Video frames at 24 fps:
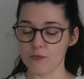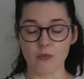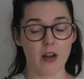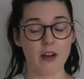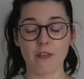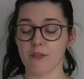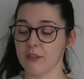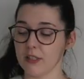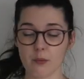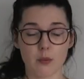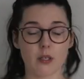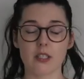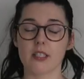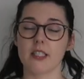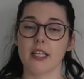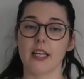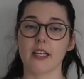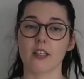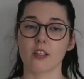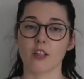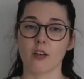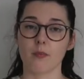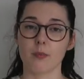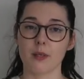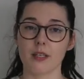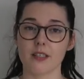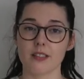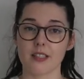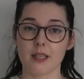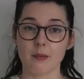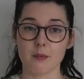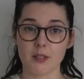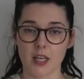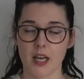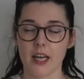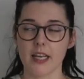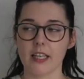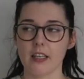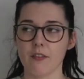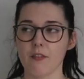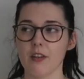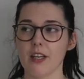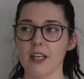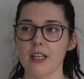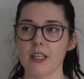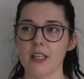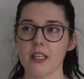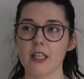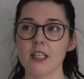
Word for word: I really want to take it off because I'm dying of heat.